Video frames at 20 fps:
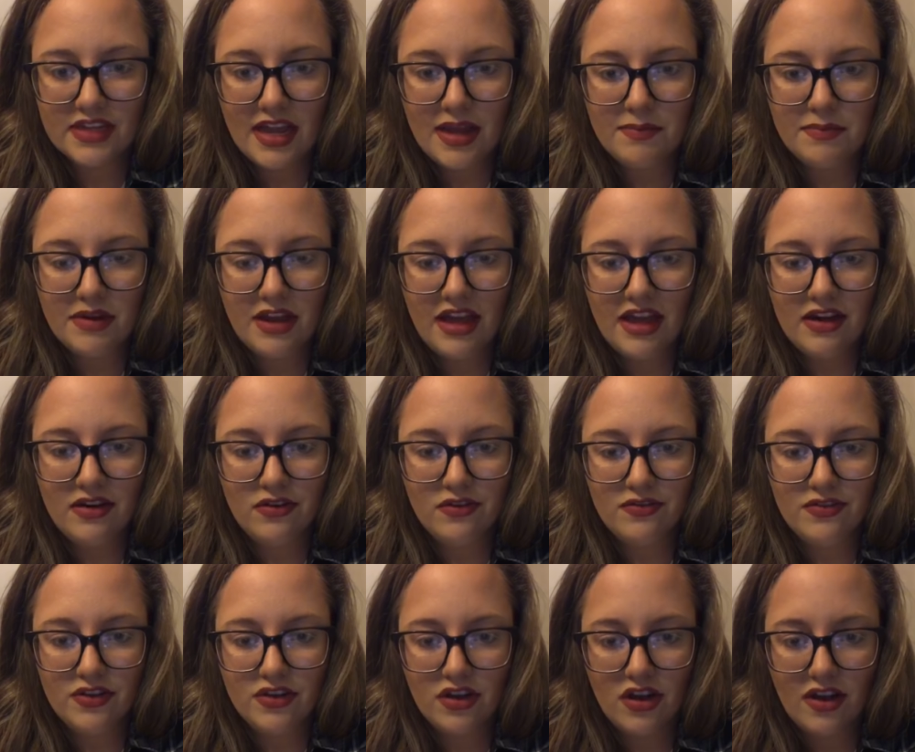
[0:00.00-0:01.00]
I
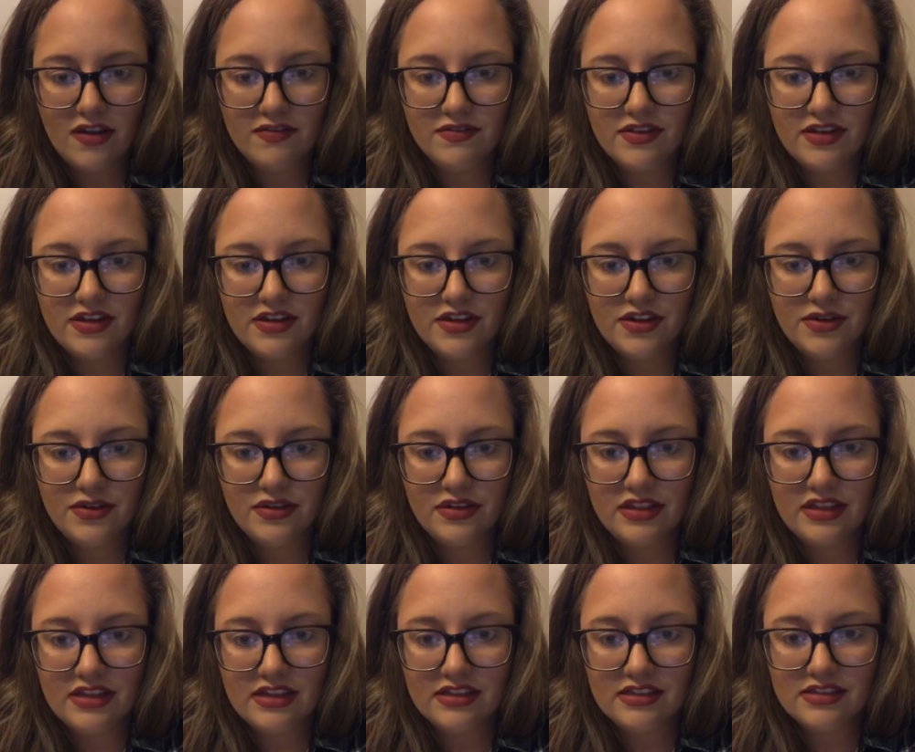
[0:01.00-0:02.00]
don't feel confident doing
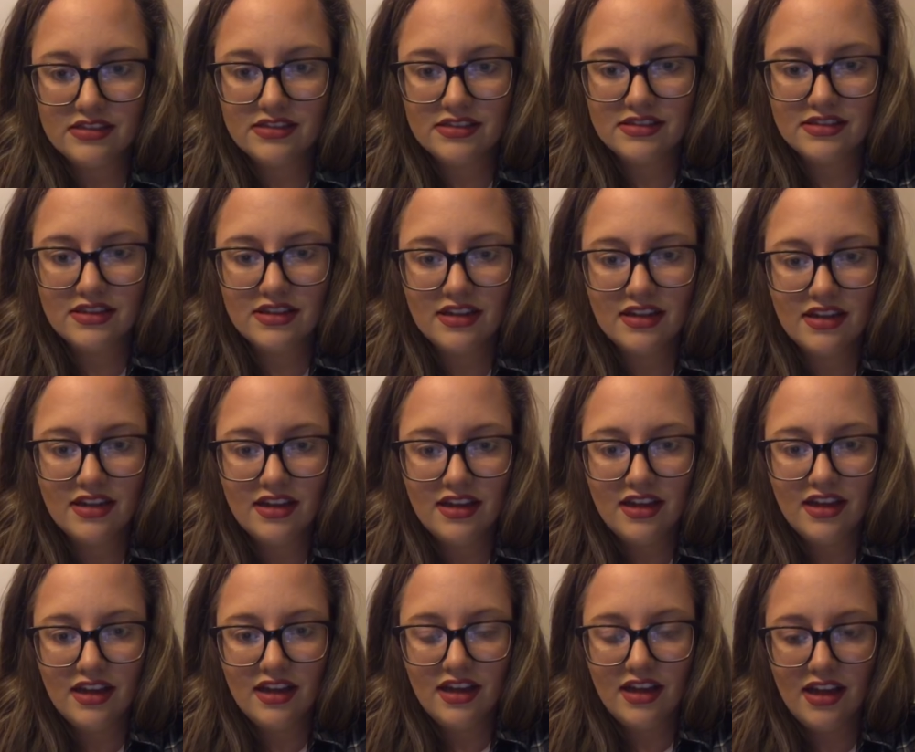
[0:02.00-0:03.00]
this.
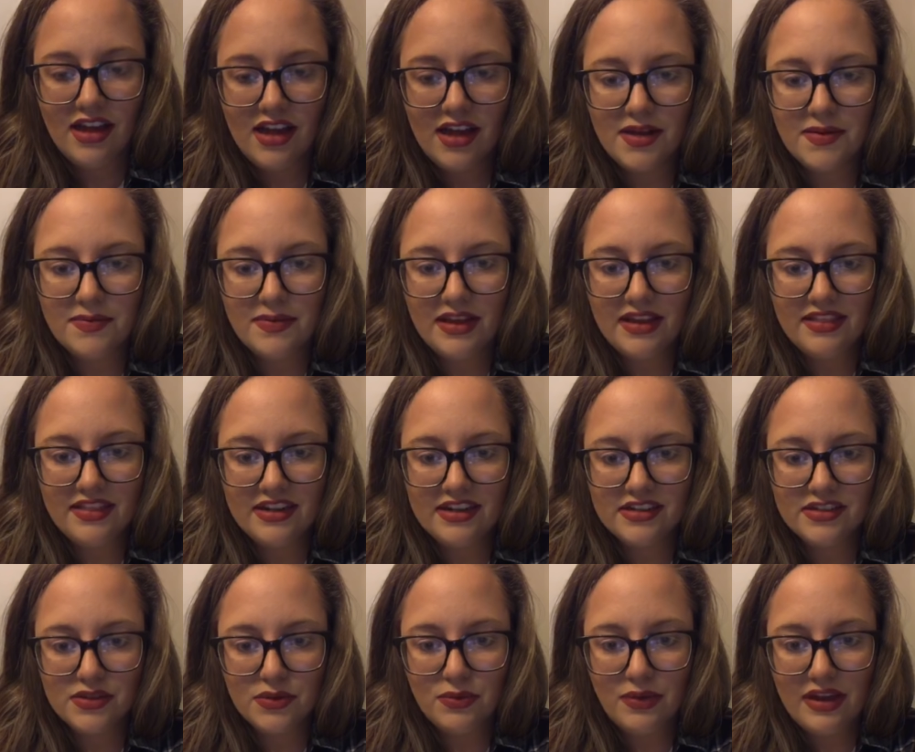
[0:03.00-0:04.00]

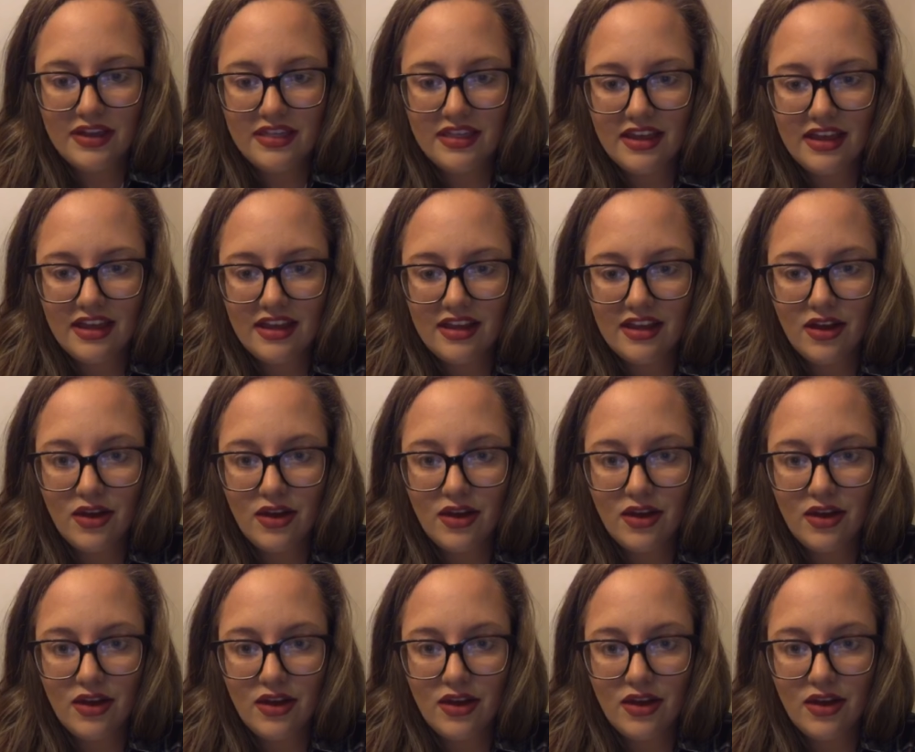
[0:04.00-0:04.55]
There's a way that,